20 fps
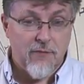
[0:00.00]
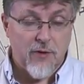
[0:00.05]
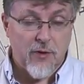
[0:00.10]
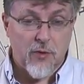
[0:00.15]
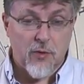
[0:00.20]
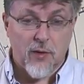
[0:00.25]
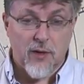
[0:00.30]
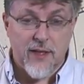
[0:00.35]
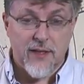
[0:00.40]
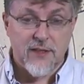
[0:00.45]

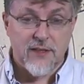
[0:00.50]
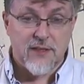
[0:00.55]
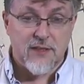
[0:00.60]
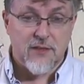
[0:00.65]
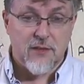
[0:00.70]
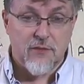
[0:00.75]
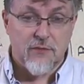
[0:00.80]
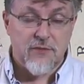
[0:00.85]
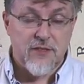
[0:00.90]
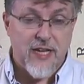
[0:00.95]
focal
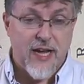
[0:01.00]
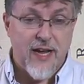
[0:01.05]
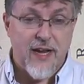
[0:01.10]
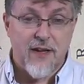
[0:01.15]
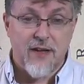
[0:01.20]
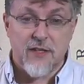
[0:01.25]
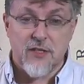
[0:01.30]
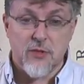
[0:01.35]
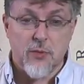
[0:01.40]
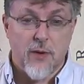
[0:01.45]
lengths of
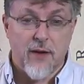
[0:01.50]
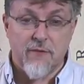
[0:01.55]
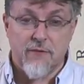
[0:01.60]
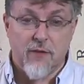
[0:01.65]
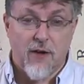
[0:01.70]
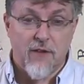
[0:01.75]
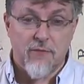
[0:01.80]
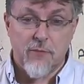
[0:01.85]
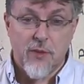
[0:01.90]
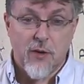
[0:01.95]
ten and
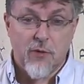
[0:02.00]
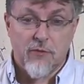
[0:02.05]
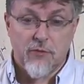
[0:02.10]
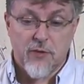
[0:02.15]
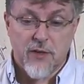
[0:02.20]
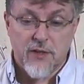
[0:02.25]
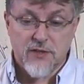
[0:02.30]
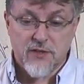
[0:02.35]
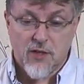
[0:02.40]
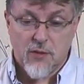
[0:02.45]
twenty-five mil,
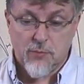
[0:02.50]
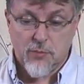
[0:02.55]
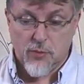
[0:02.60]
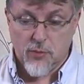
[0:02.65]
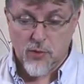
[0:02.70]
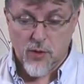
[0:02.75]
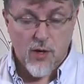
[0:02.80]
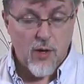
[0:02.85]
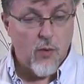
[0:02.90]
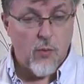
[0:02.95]
for
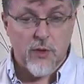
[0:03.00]
example,